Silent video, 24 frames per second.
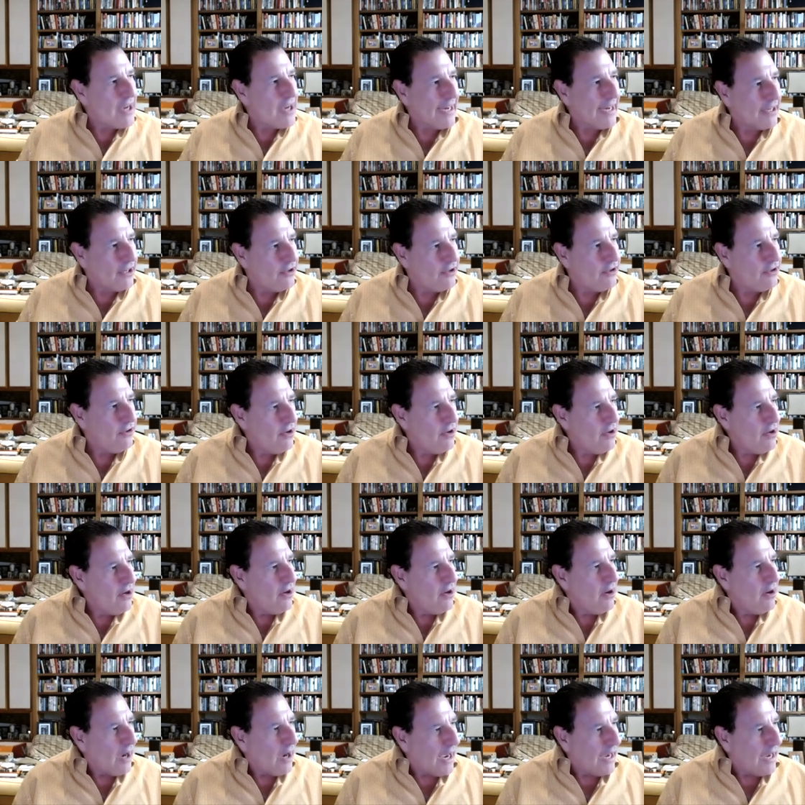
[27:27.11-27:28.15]
I could
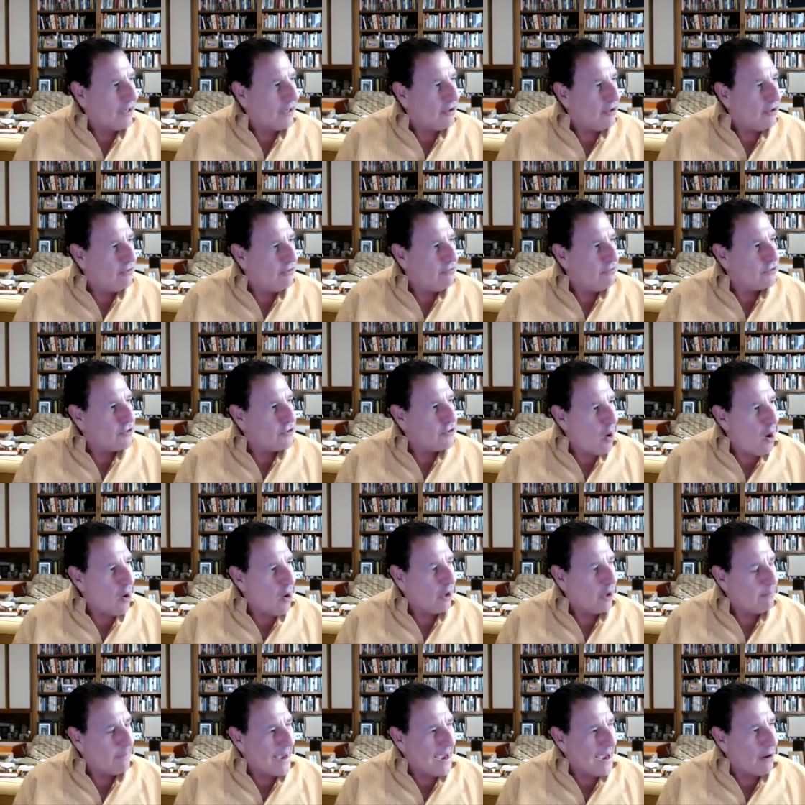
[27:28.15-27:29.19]
I could talk
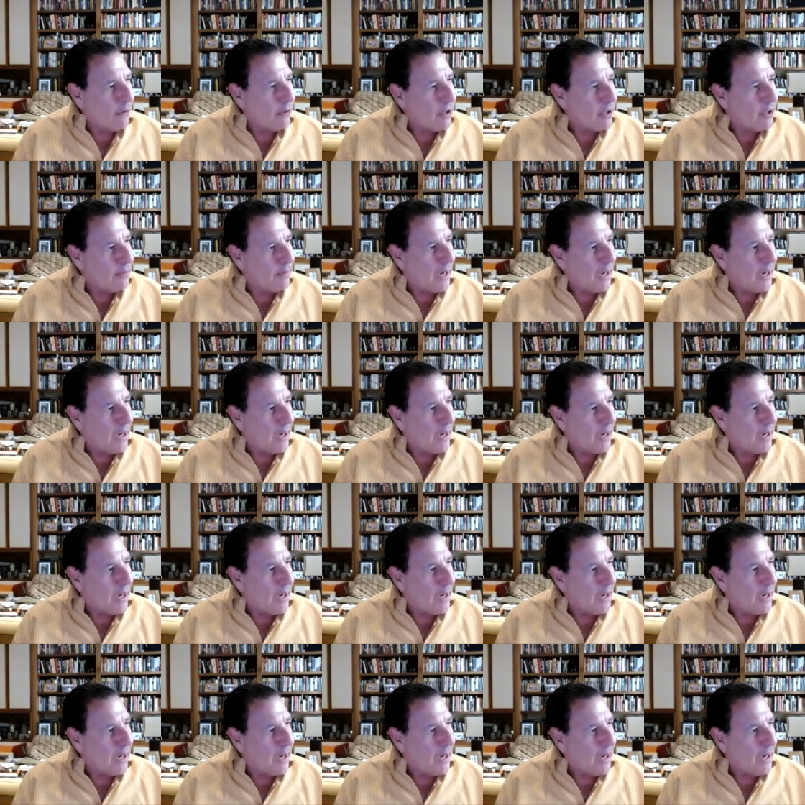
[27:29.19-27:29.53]
about.